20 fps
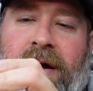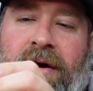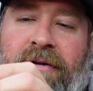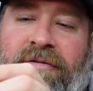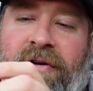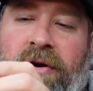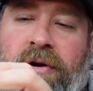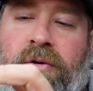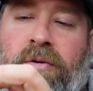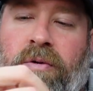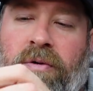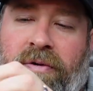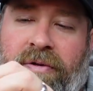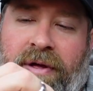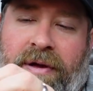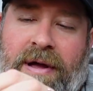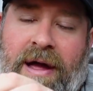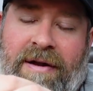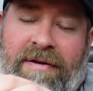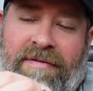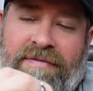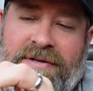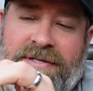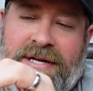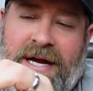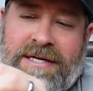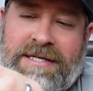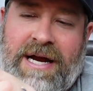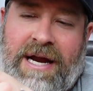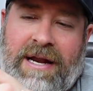very cool. They kind of have this
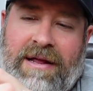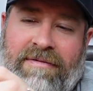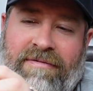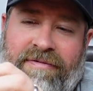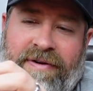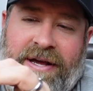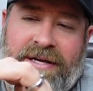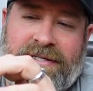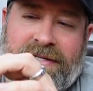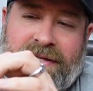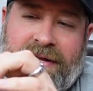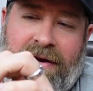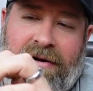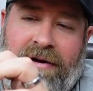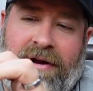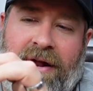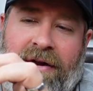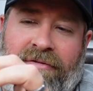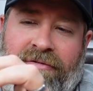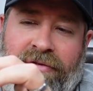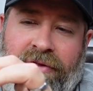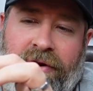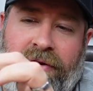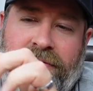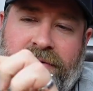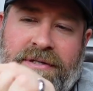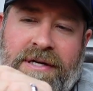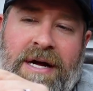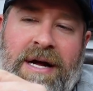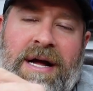titanium face in there. It kind of
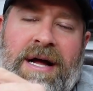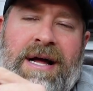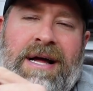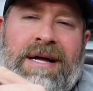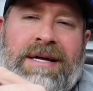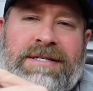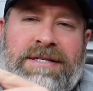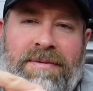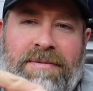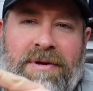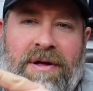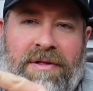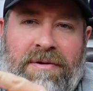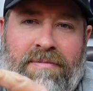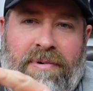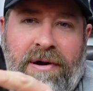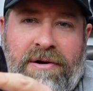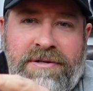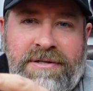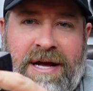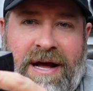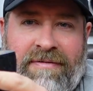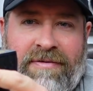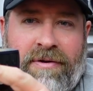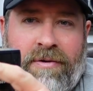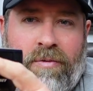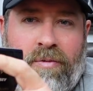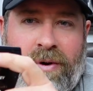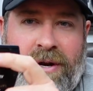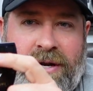floats. Some of the other putters have
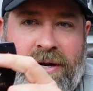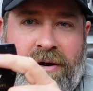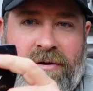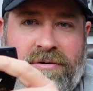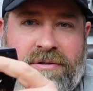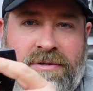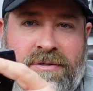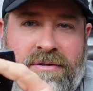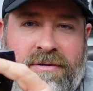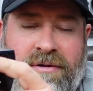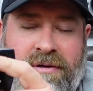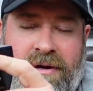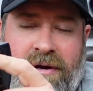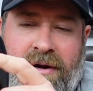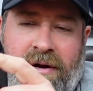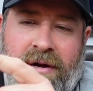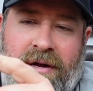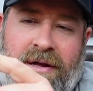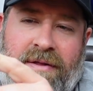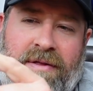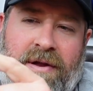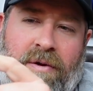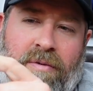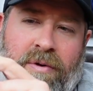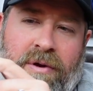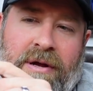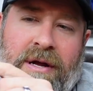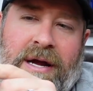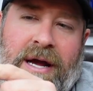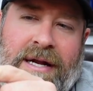little windows in there
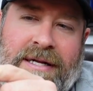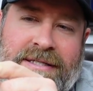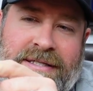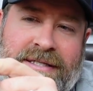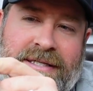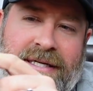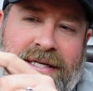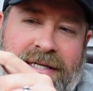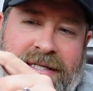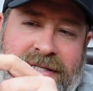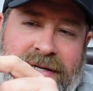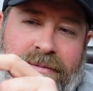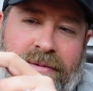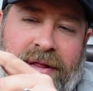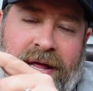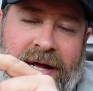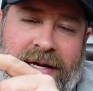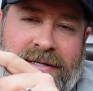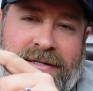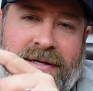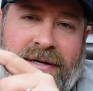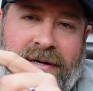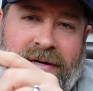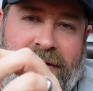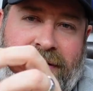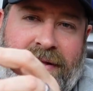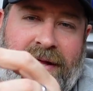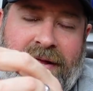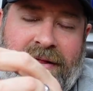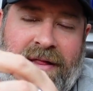where you can kind of see some of
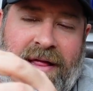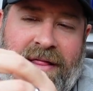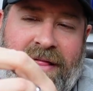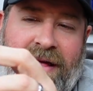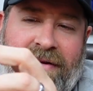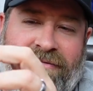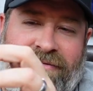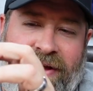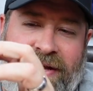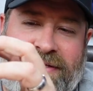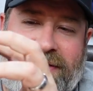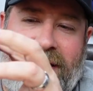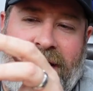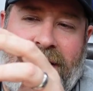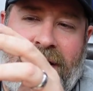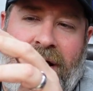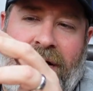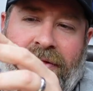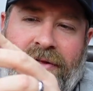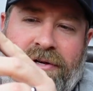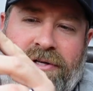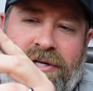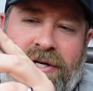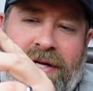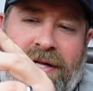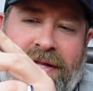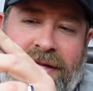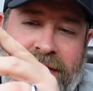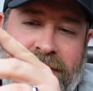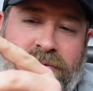that face
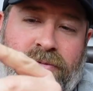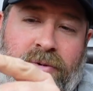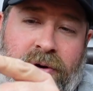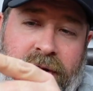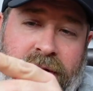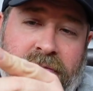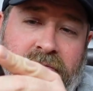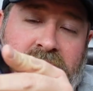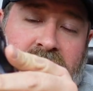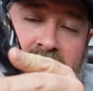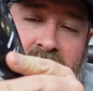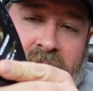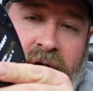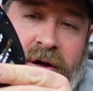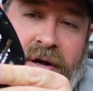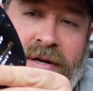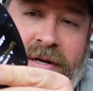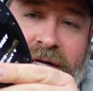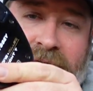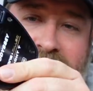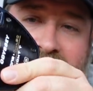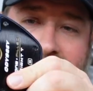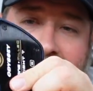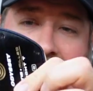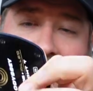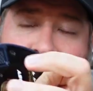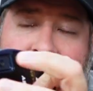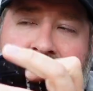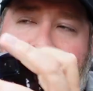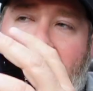technology. This one does
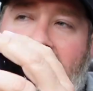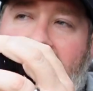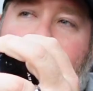not.